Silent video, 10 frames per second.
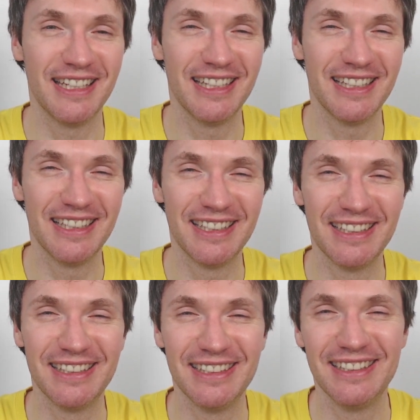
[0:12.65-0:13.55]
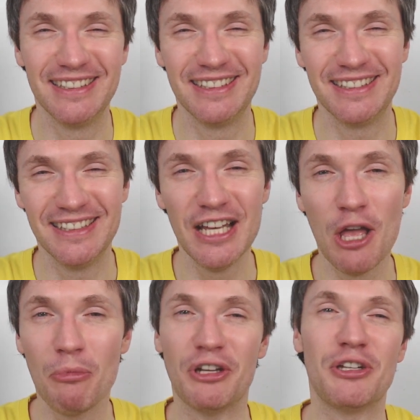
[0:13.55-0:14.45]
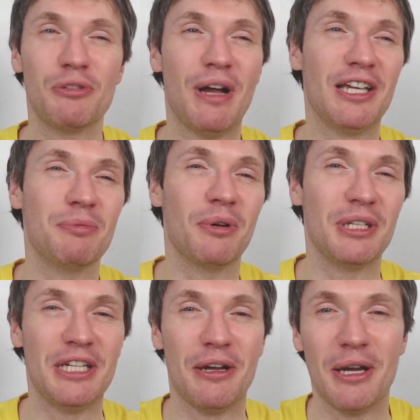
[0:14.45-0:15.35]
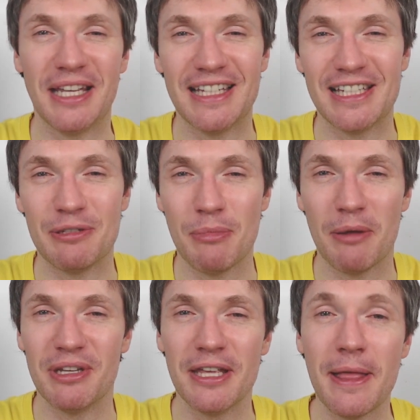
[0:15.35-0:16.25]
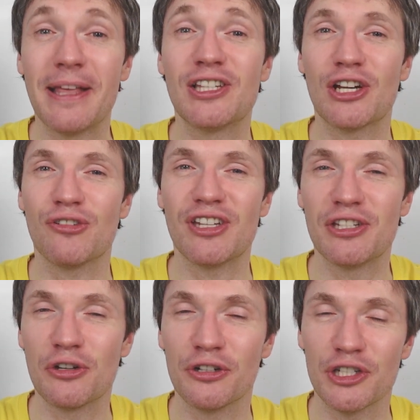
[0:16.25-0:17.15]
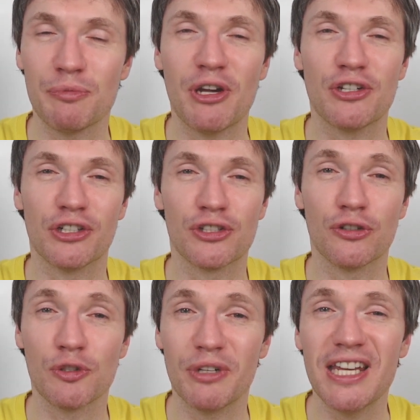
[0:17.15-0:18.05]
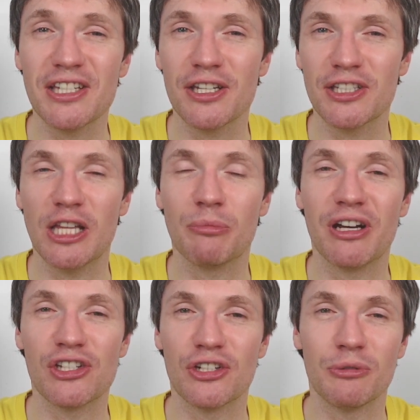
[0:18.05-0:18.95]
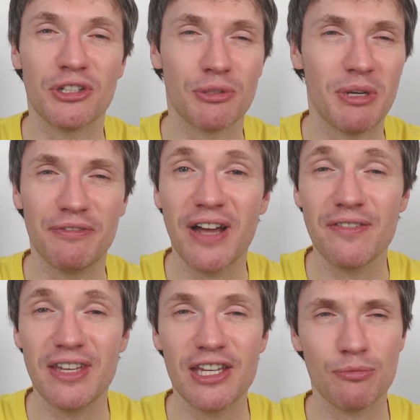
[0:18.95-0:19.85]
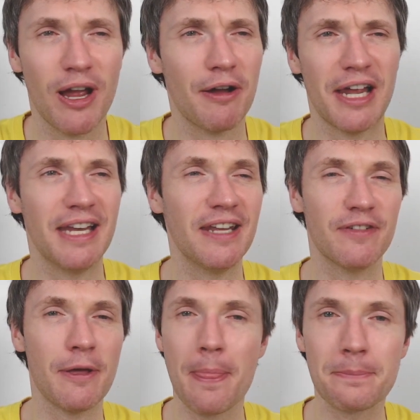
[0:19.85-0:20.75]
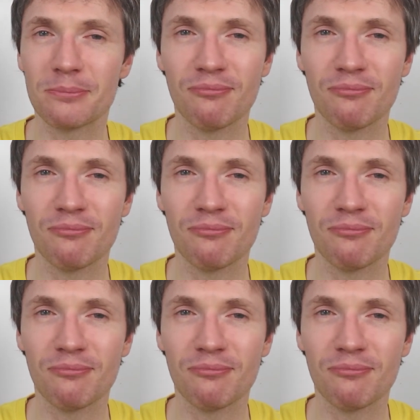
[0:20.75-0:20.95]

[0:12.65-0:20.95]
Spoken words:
But good, well, it's probably, you know, I guess it might be exaggerated to call it a special as such, but it is a celebration, because, I mean, 5 years, wow, I never